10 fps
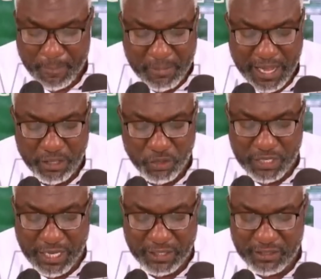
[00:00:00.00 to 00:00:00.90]
by
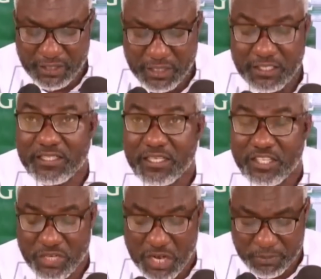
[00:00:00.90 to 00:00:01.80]
local and
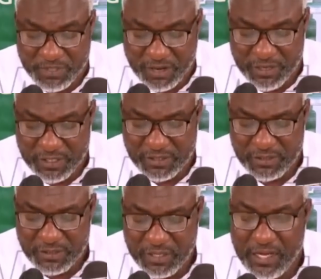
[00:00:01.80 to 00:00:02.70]
international observers
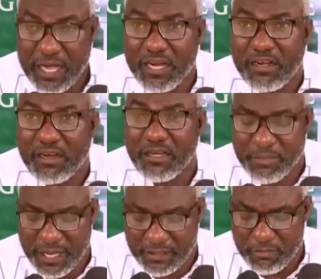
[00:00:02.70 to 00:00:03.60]
and
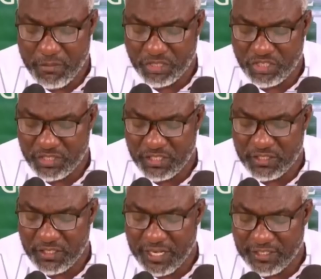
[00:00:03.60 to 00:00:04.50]
crowned by the much
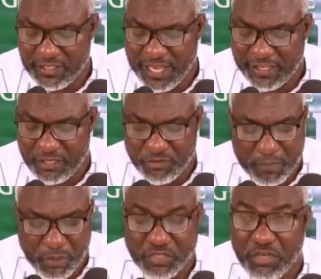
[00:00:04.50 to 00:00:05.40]
detailed and indicting
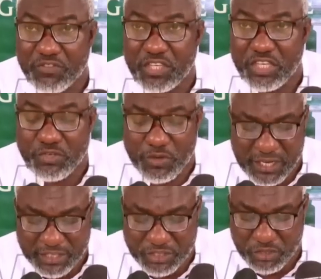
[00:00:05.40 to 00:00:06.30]
report of the EU
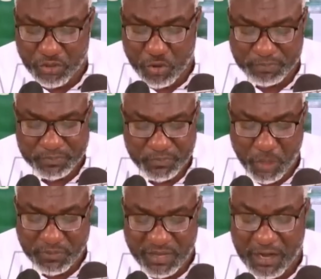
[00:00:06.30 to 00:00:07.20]
Election Group,
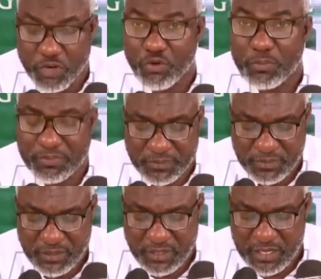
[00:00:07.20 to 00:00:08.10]
Observer Group,
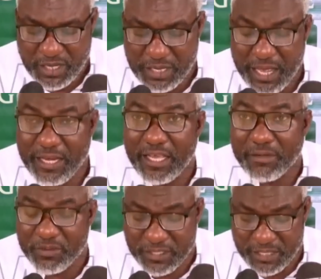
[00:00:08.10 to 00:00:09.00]
and
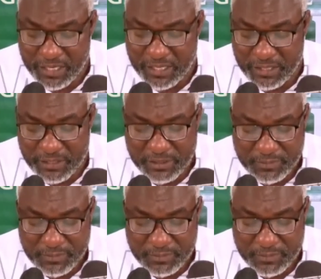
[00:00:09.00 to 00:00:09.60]
INEC presided